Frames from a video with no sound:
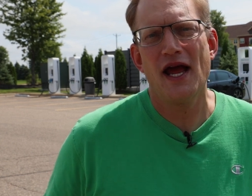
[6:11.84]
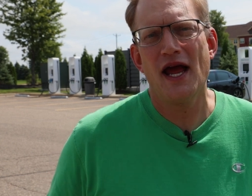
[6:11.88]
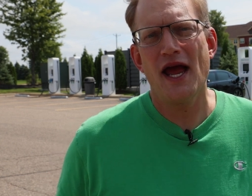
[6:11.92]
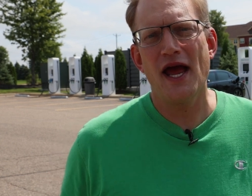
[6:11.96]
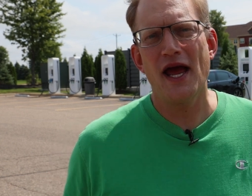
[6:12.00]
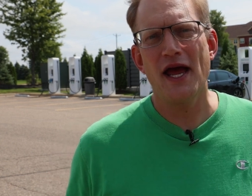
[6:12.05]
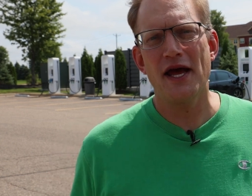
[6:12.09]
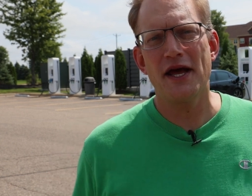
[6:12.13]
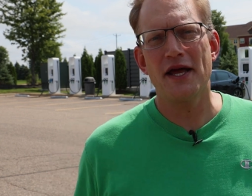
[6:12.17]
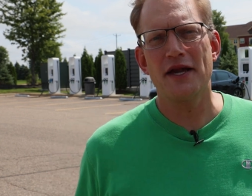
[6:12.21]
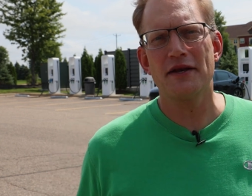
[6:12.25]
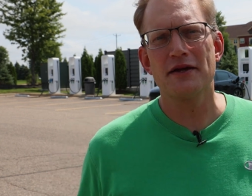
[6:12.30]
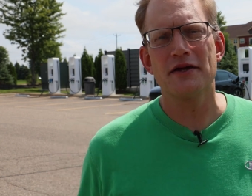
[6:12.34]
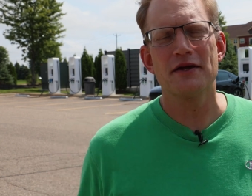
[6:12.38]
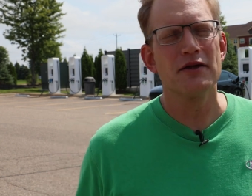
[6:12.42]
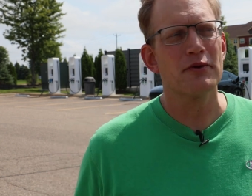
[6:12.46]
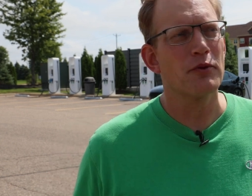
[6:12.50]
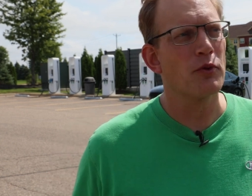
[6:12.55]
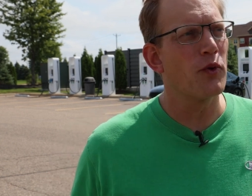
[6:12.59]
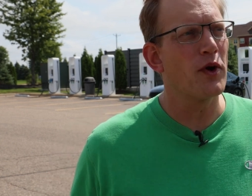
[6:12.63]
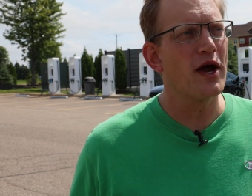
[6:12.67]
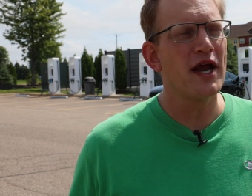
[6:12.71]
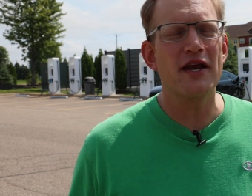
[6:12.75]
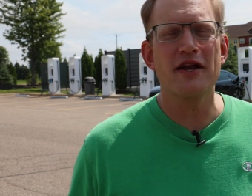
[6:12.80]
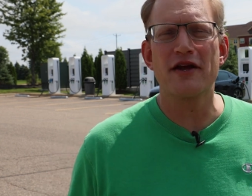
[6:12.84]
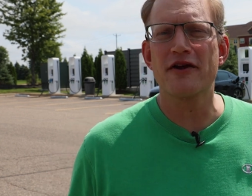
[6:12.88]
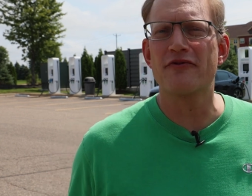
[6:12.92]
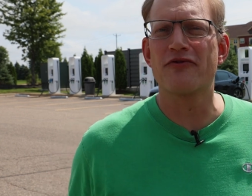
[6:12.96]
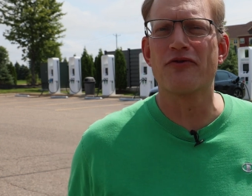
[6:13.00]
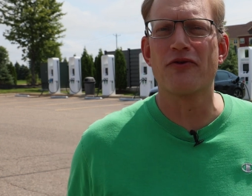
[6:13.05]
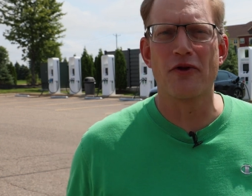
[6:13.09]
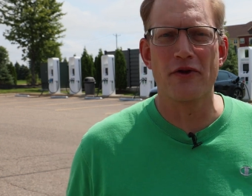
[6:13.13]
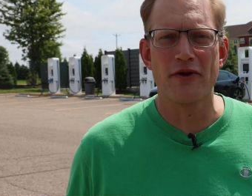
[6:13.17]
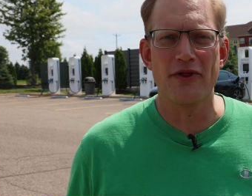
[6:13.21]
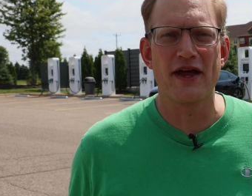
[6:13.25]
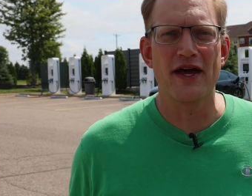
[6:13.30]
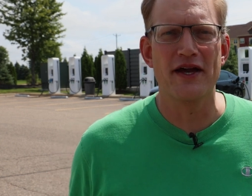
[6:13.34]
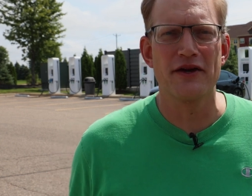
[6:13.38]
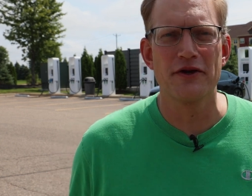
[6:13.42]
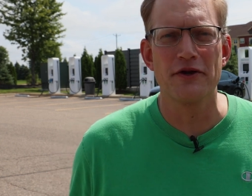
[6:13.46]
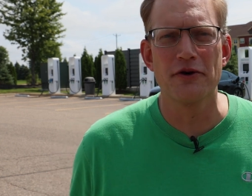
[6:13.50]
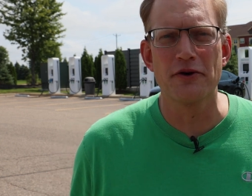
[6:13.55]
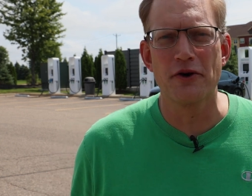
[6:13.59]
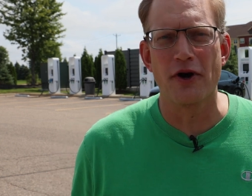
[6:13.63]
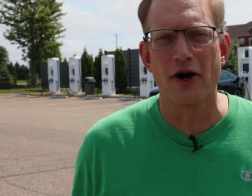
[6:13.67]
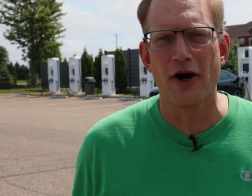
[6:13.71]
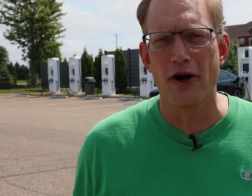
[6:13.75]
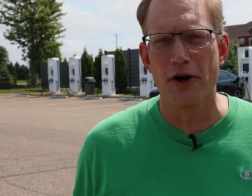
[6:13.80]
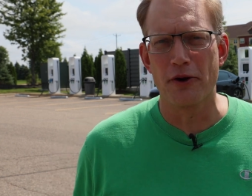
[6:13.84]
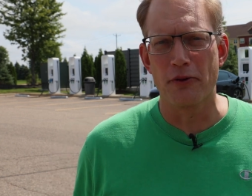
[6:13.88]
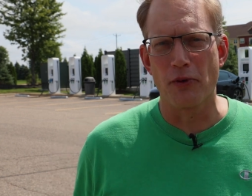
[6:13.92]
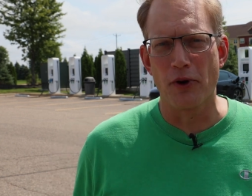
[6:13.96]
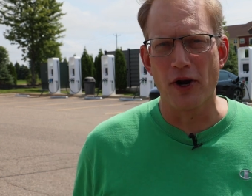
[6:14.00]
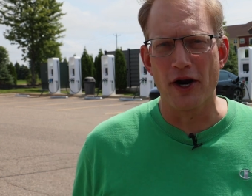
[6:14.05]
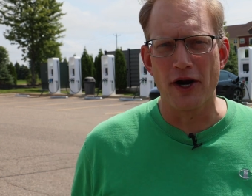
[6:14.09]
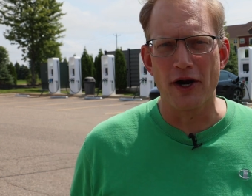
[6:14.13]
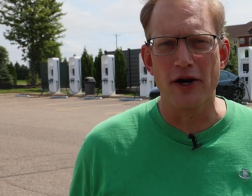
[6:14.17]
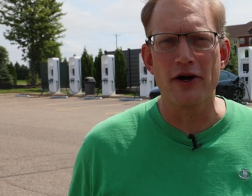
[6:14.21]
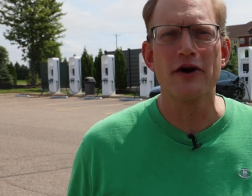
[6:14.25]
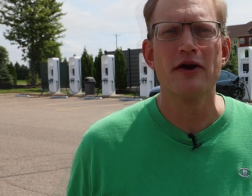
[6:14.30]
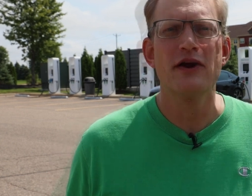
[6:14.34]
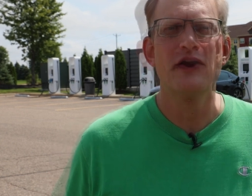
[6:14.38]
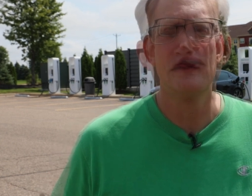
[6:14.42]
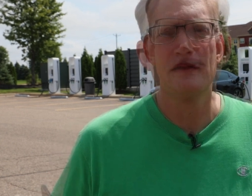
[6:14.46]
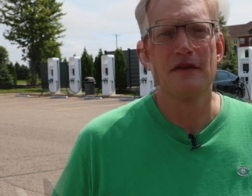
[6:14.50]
and waiting for that new hardware.